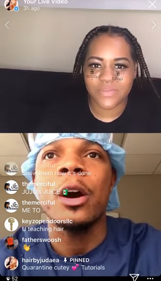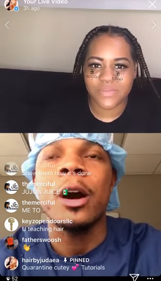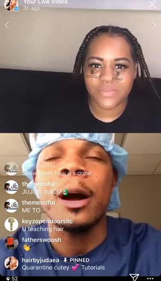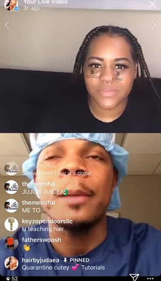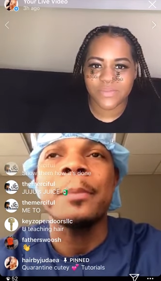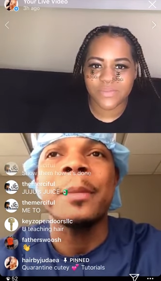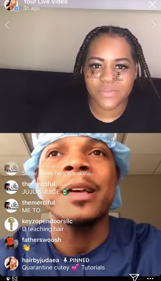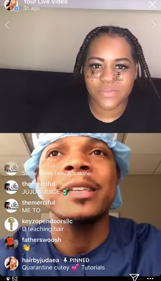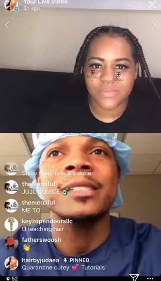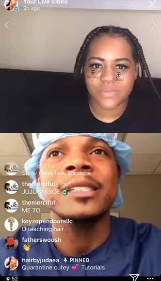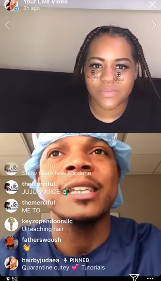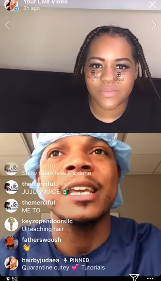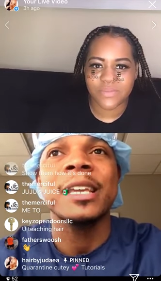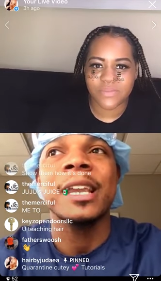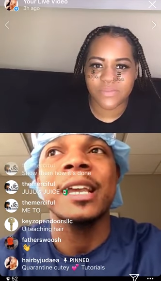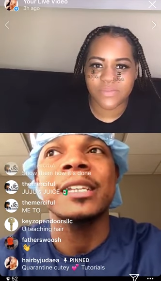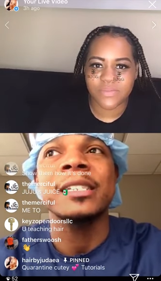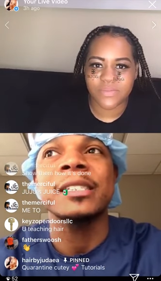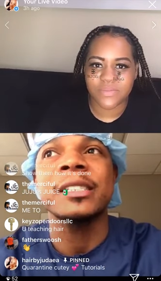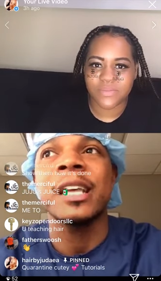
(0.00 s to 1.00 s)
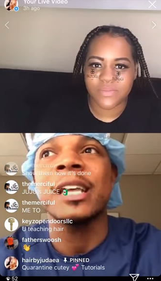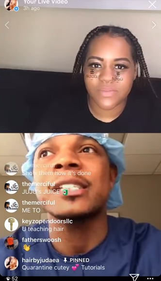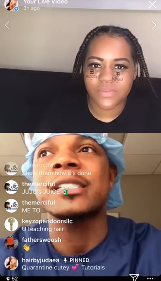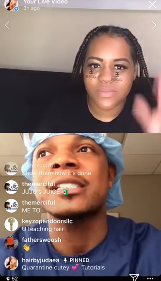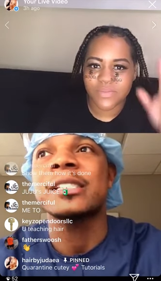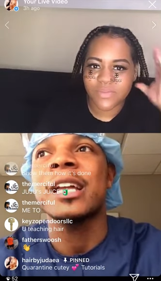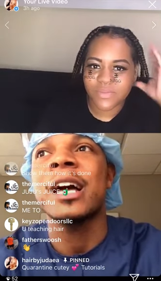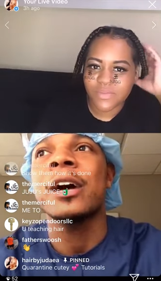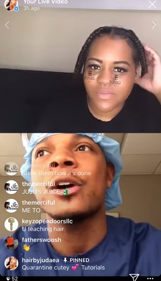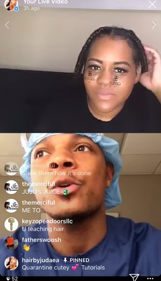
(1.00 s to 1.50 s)
Speaker 1: I'm not saying that that's
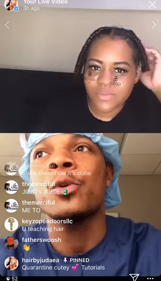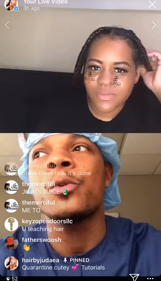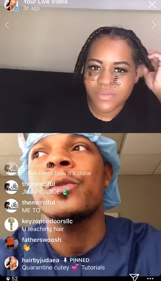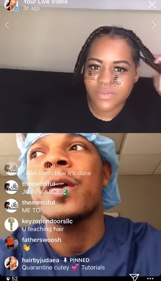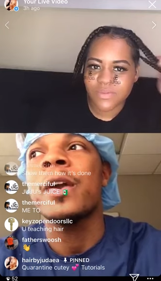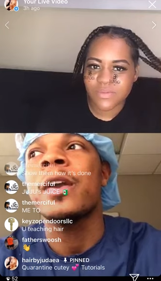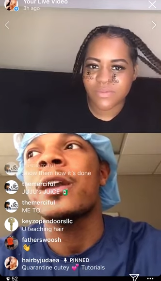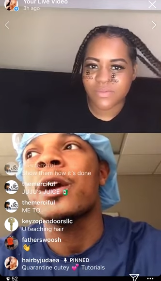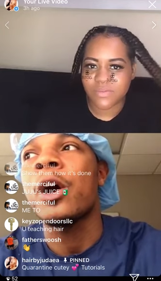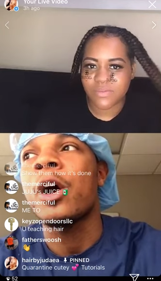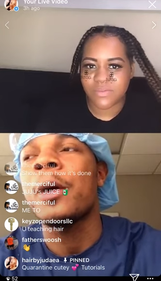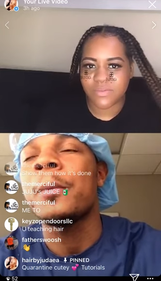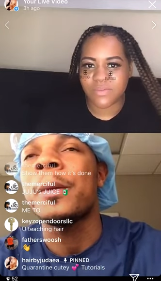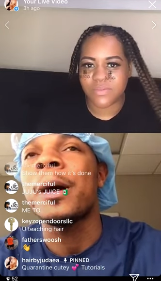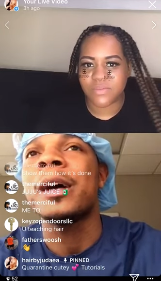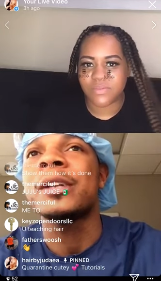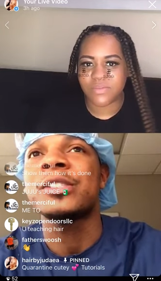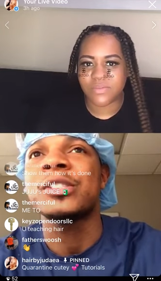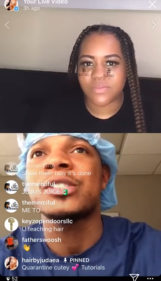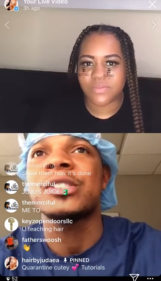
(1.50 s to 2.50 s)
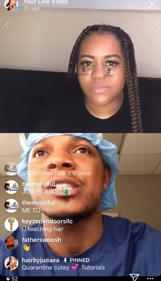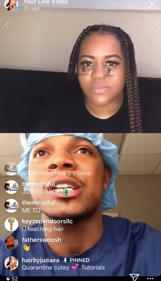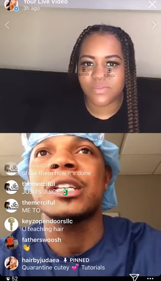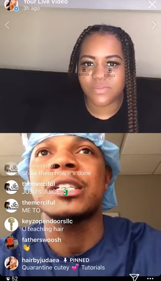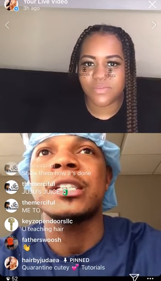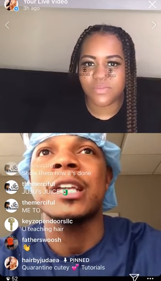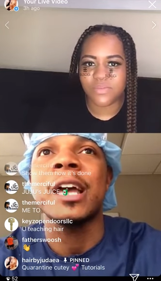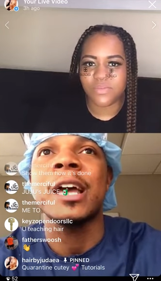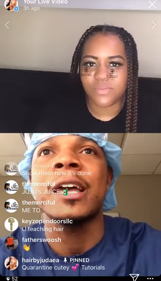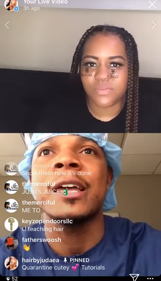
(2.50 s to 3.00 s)
not who they are, but I just think
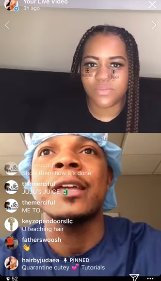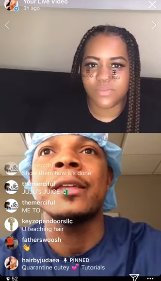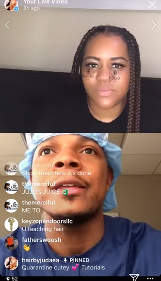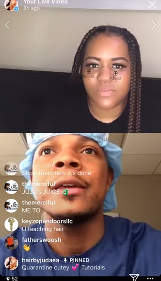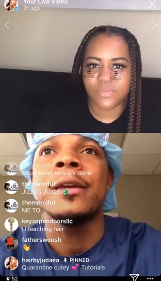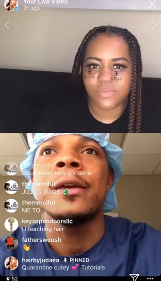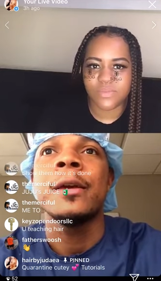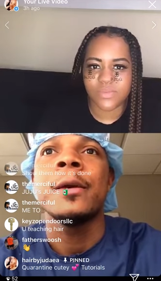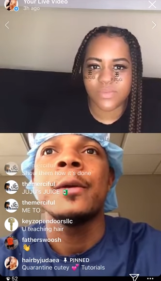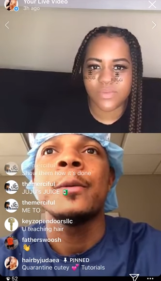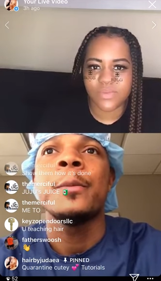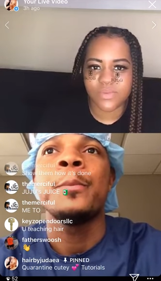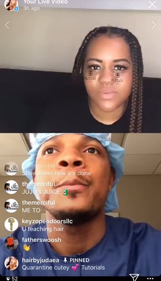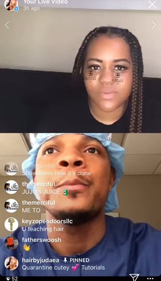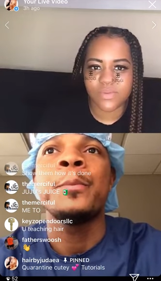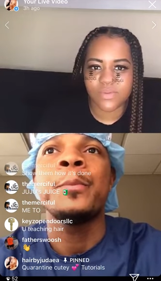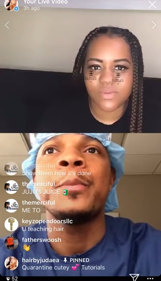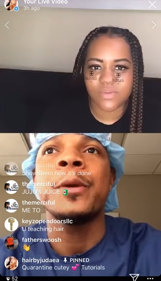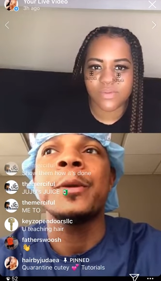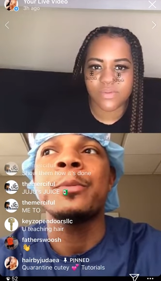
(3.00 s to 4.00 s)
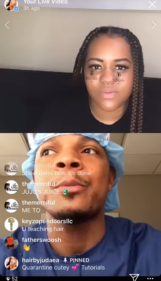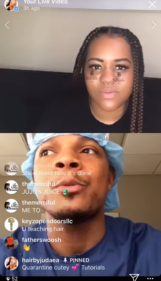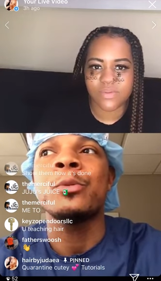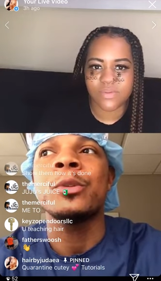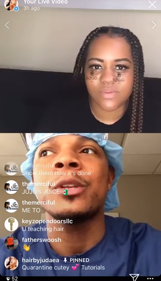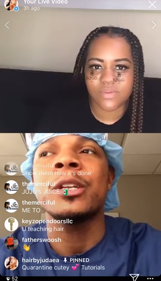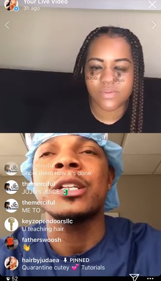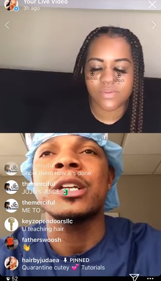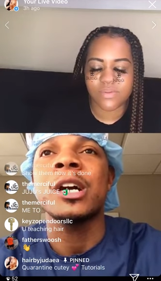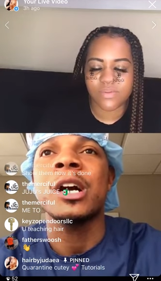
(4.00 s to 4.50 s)
that people
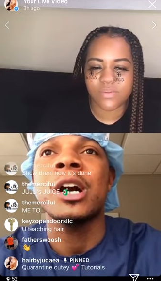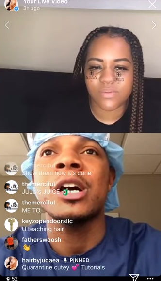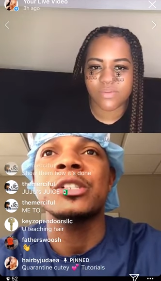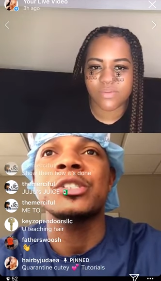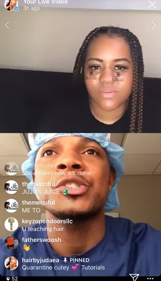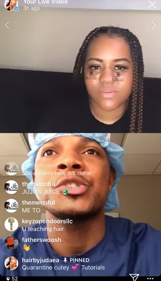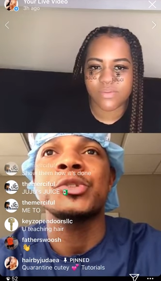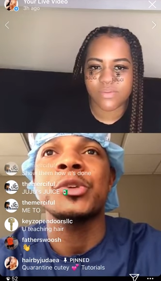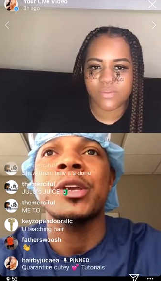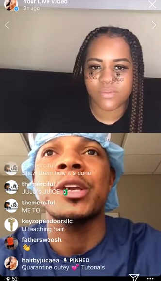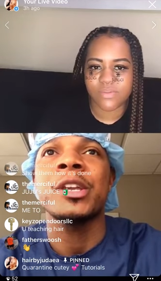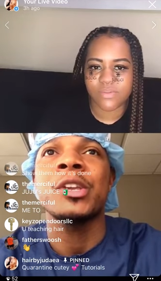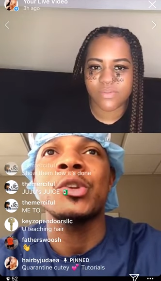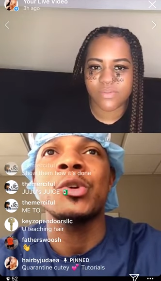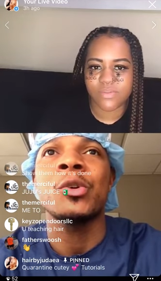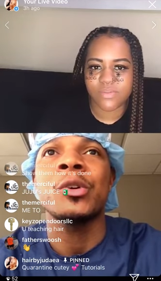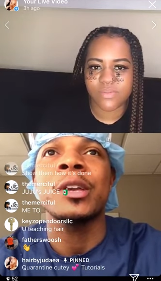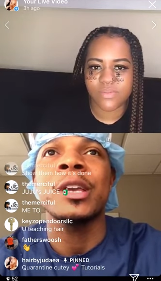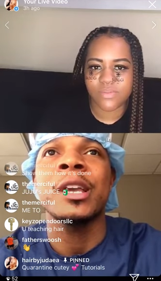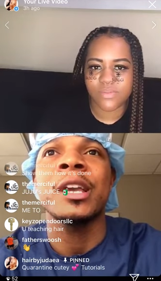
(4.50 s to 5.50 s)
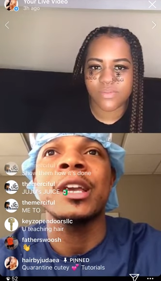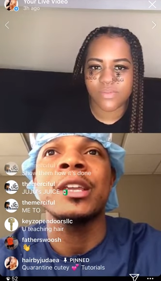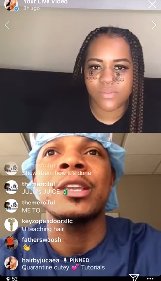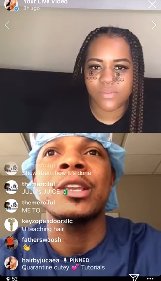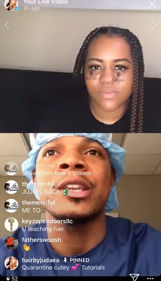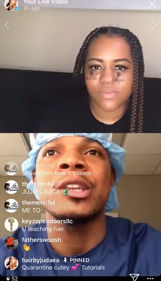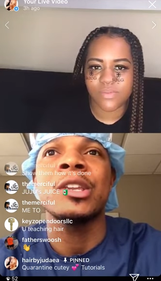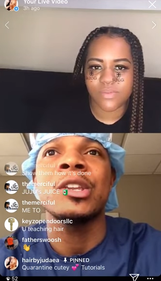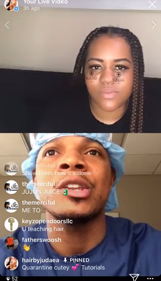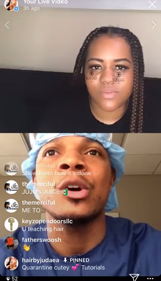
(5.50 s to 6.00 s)
need to concentrate on getting to
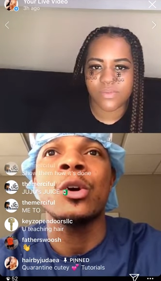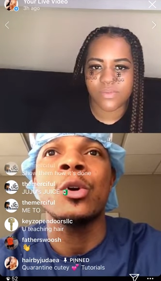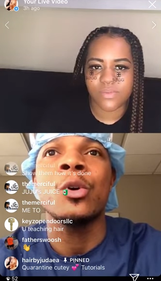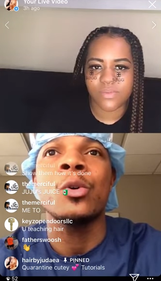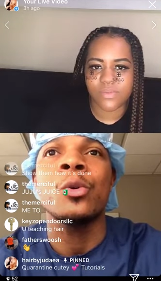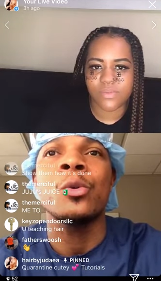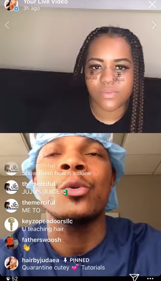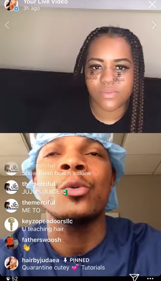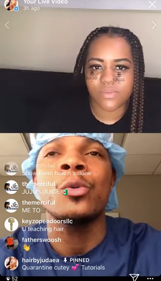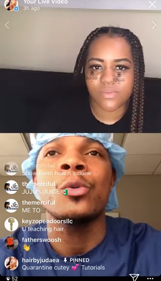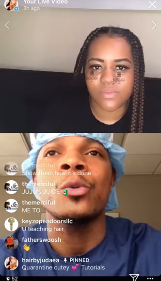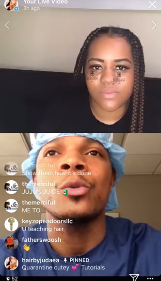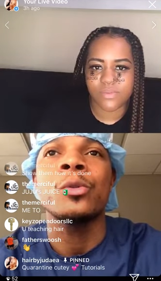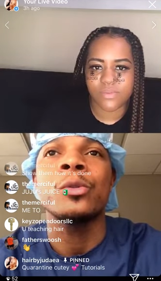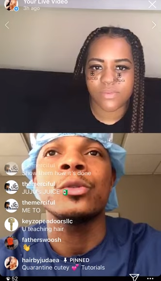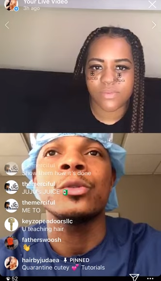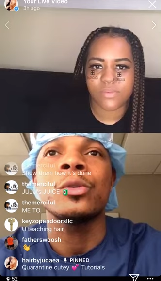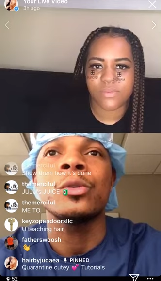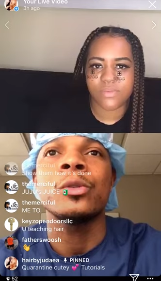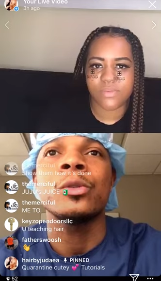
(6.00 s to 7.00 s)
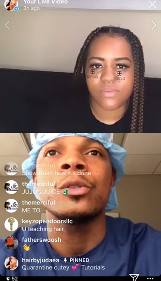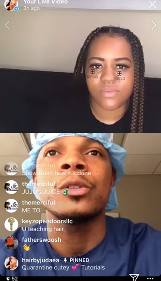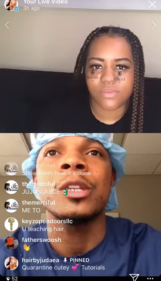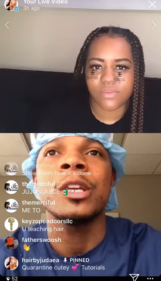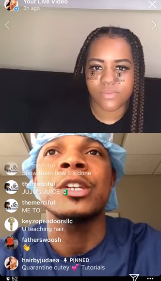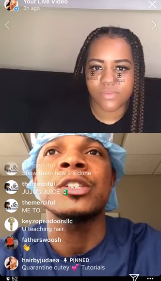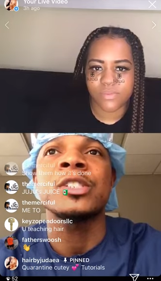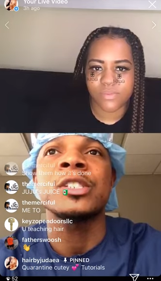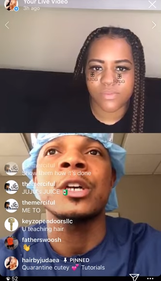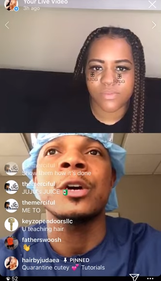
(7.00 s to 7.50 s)
know their
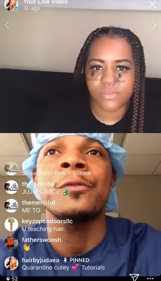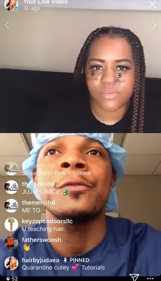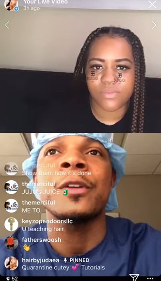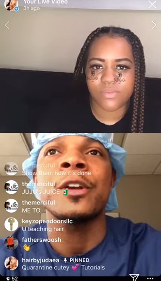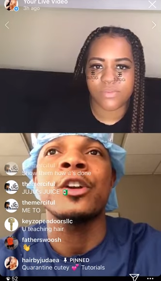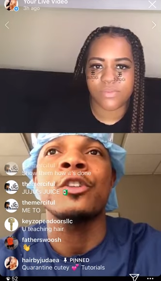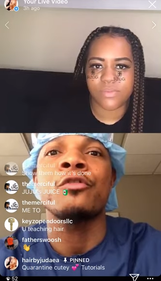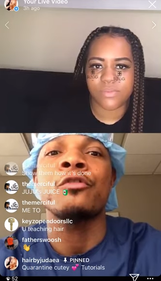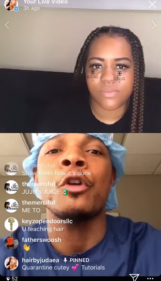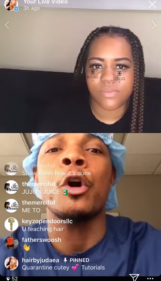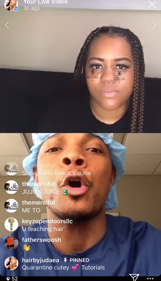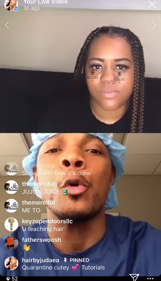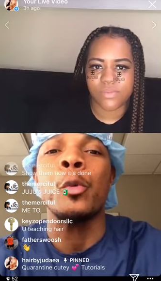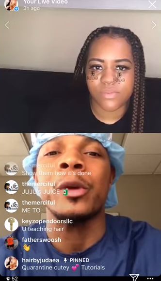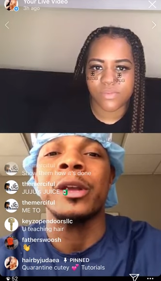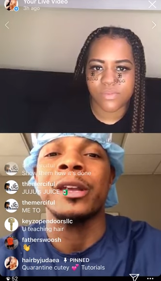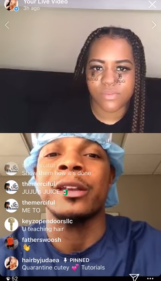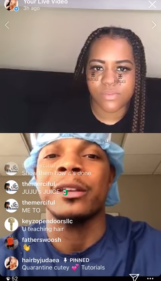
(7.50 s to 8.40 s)
self and growing.